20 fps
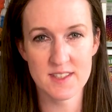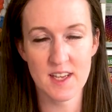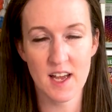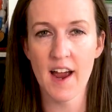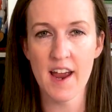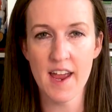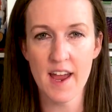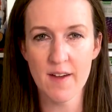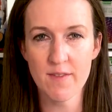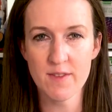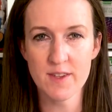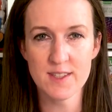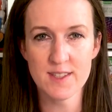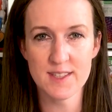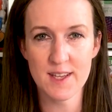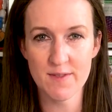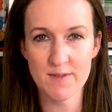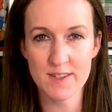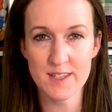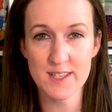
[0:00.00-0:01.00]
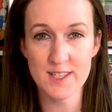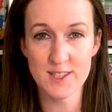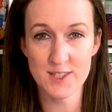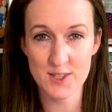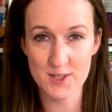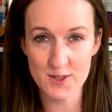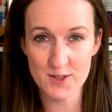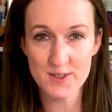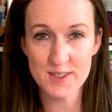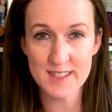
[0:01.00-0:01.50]
I have the
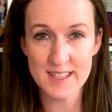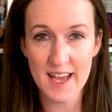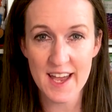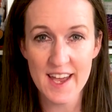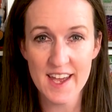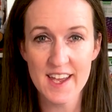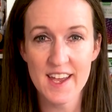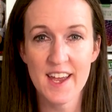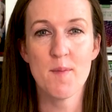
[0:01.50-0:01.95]
seventy-two set,